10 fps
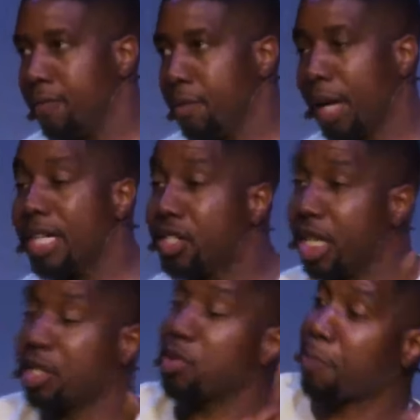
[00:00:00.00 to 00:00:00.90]
Because
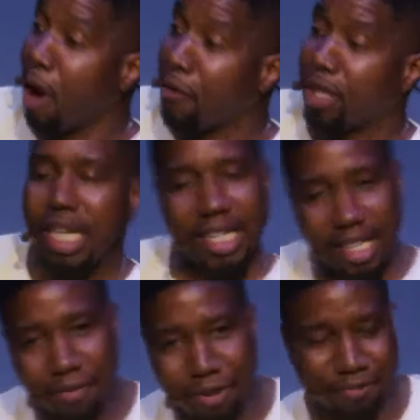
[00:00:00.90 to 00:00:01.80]
Jesus was perfect and he
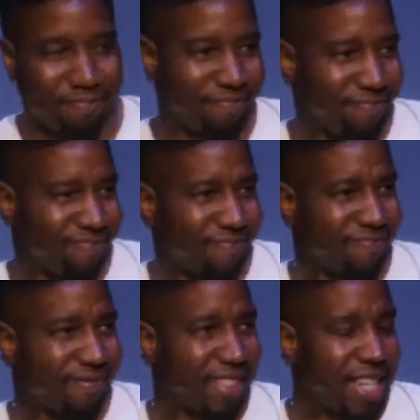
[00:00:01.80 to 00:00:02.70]
suffered.
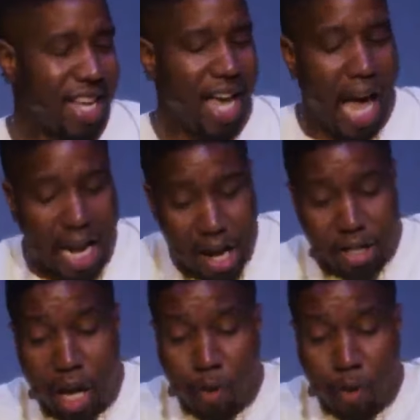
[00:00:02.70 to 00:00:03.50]
And here's a